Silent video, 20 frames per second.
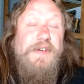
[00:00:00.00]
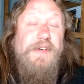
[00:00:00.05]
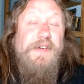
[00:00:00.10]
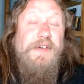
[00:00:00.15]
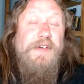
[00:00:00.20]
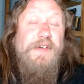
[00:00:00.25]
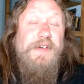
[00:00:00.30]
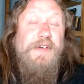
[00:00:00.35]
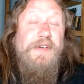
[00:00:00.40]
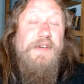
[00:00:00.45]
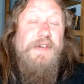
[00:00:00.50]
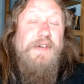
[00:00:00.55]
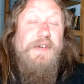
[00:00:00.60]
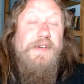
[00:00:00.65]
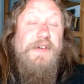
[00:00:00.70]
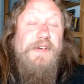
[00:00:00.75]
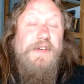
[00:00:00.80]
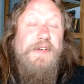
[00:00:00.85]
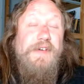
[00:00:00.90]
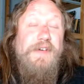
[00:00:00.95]
far
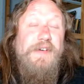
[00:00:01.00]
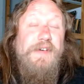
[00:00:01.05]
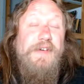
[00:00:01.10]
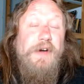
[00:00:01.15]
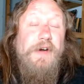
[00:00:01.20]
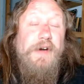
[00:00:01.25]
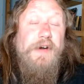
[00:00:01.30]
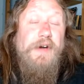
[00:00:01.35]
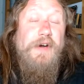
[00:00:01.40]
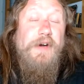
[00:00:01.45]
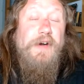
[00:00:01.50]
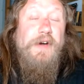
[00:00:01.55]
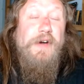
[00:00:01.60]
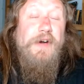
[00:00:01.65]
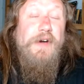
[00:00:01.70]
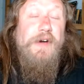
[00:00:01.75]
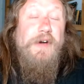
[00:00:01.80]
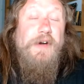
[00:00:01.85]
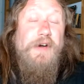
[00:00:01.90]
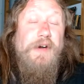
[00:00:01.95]
better than I
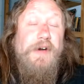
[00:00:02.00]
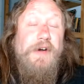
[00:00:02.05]
thought.